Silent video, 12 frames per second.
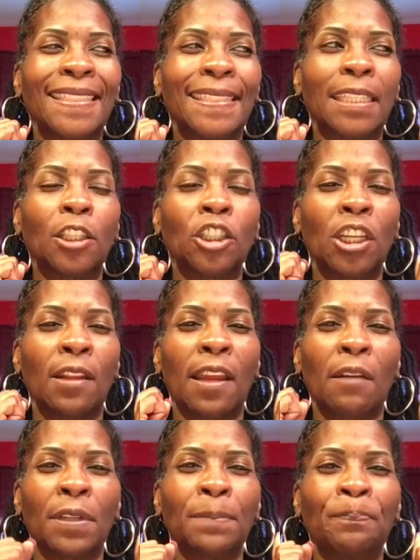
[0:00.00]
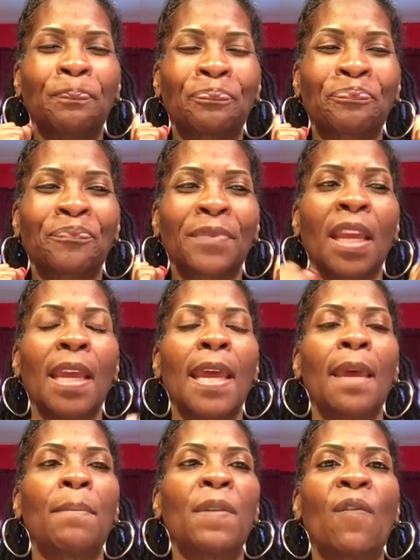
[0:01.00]
cushion there. And
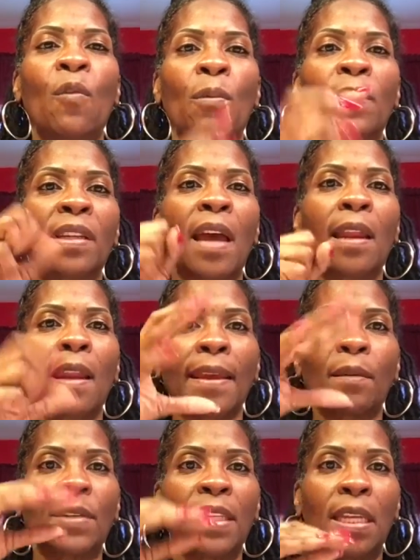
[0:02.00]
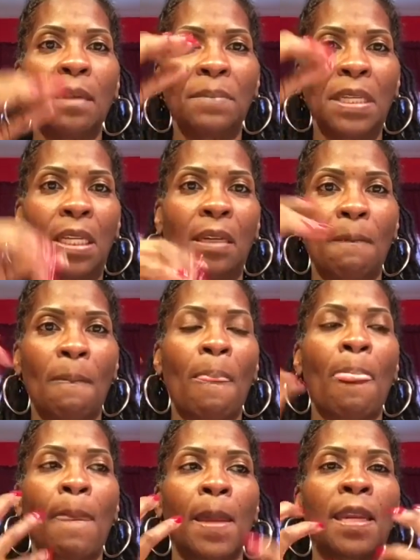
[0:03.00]
before it was kind of like it was empty.
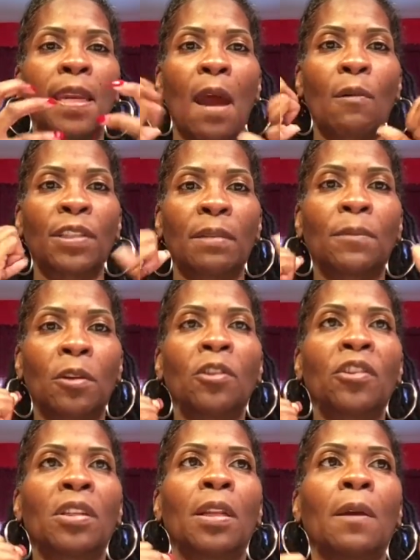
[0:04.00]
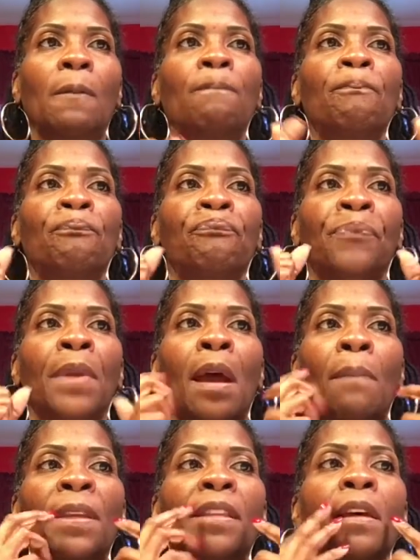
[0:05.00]
And now it's some cushion there.
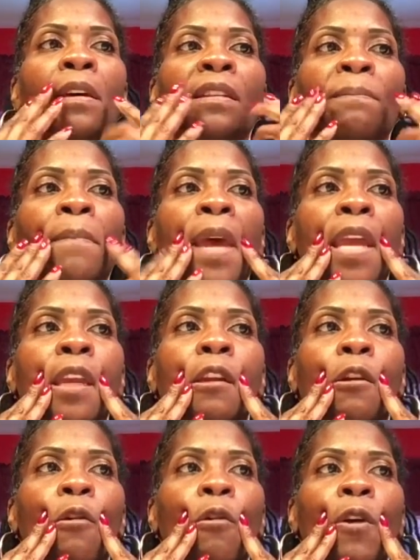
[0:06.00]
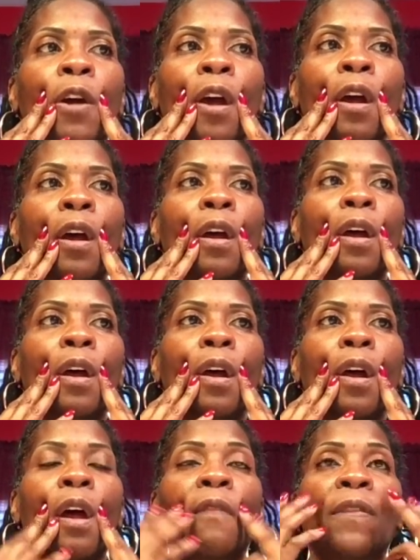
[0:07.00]
It does make
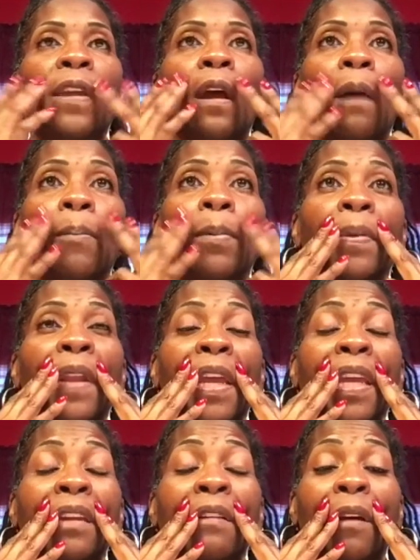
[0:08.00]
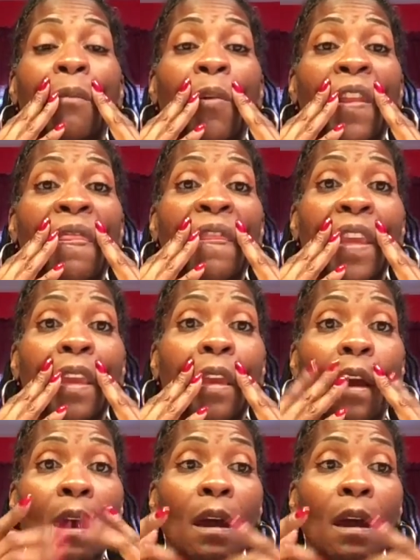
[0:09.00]
the upper plate with the,